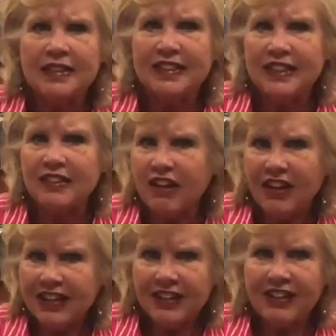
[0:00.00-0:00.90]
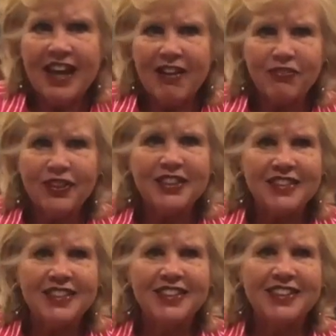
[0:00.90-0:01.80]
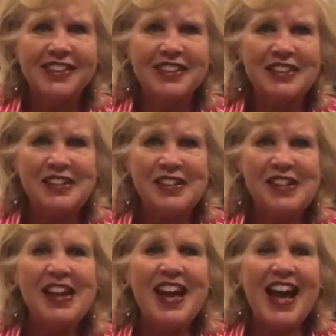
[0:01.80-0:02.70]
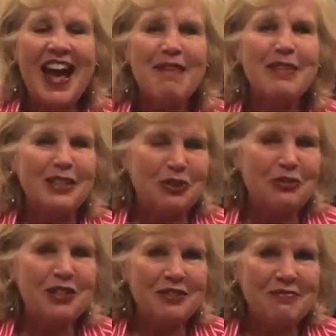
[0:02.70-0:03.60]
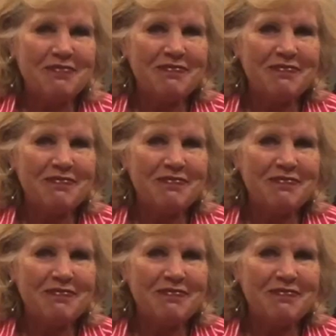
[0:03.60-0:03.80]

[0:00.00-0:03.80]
little naughty little outfit. I bet you do.